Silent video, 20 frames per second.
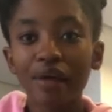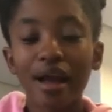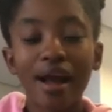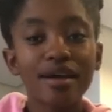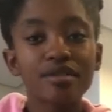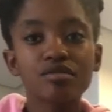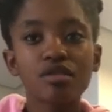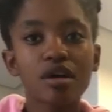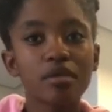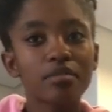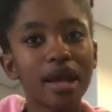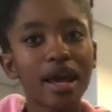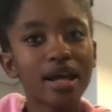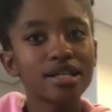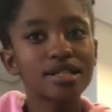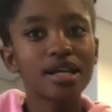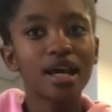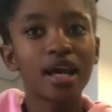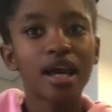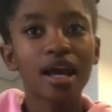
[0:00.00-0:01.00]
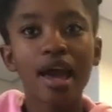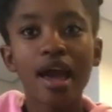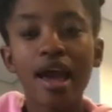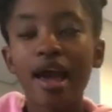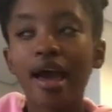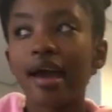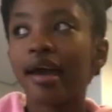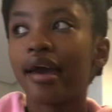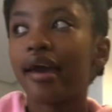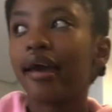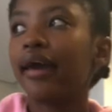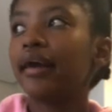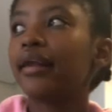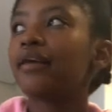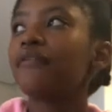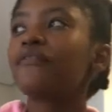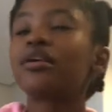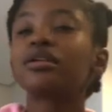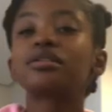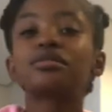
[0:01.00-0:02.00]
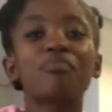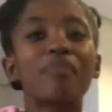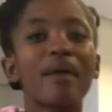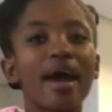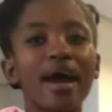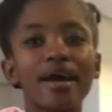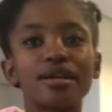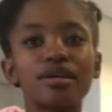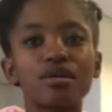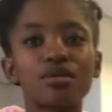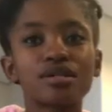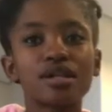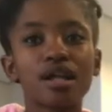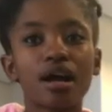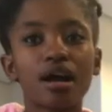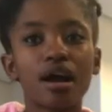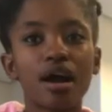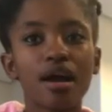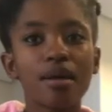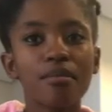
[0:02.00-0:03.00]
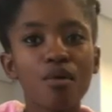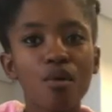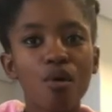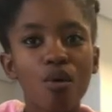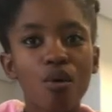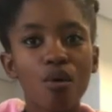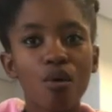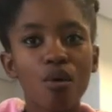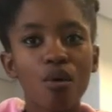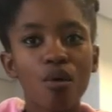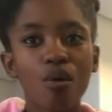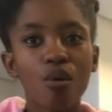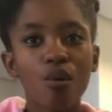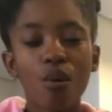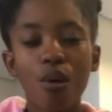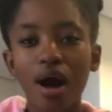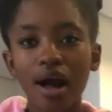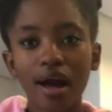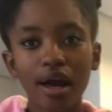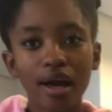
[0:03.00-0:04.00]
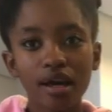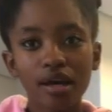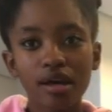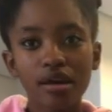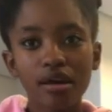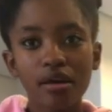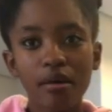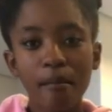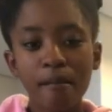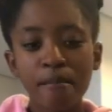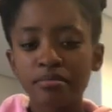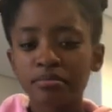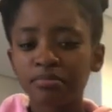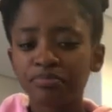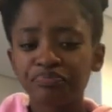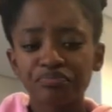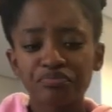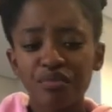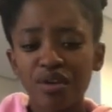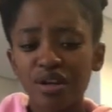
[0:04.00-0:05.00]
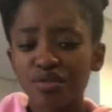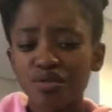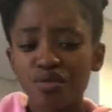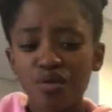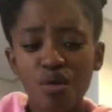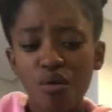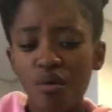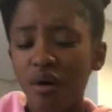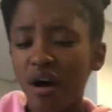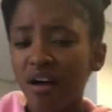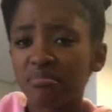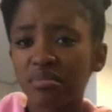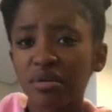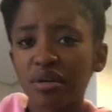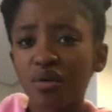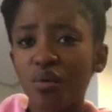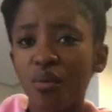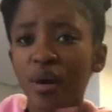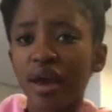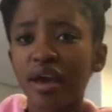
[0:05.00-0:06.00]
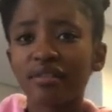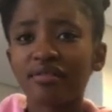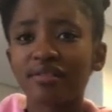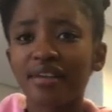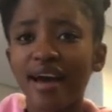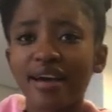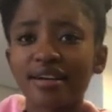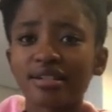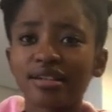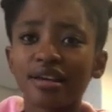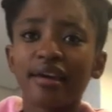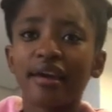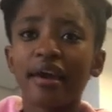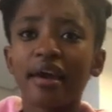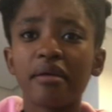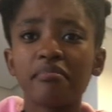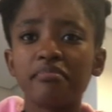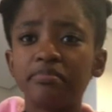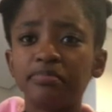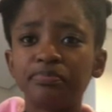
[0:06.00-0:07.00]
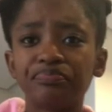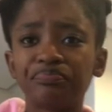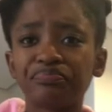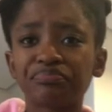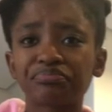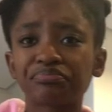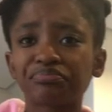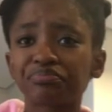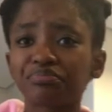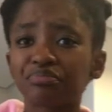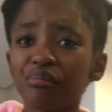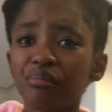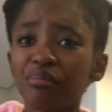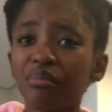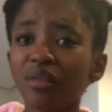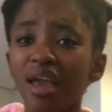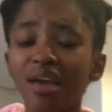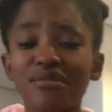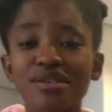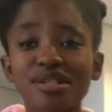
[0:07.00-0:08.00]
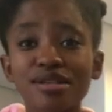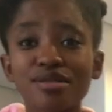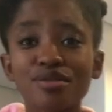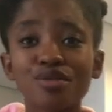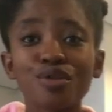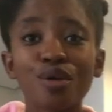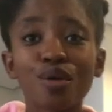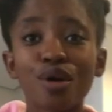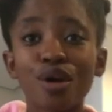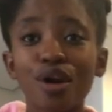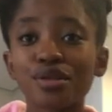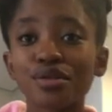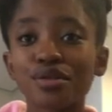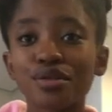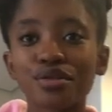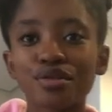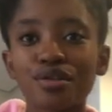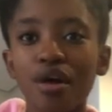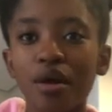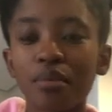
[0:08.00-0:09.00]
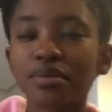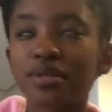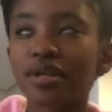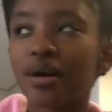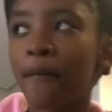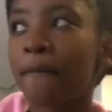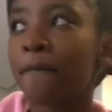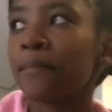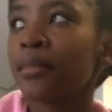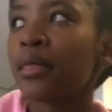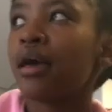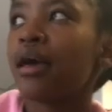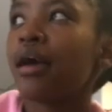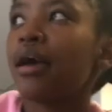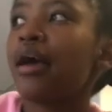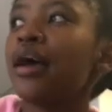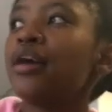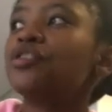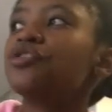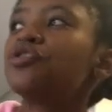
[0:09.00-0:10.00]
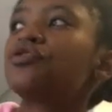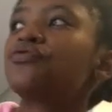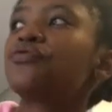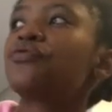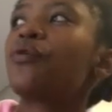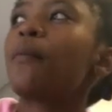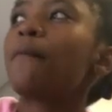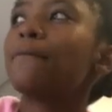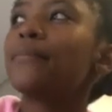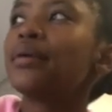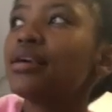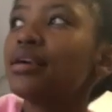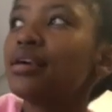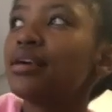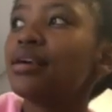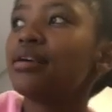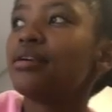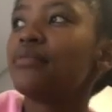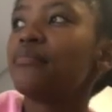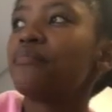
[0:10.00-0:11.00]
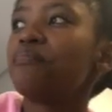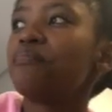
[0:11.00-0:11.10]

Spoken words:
I stopped acting. And I felt bad. I was like, Haibo, why? But no, I've been away in the acting game ever since your classes stopped. And for me,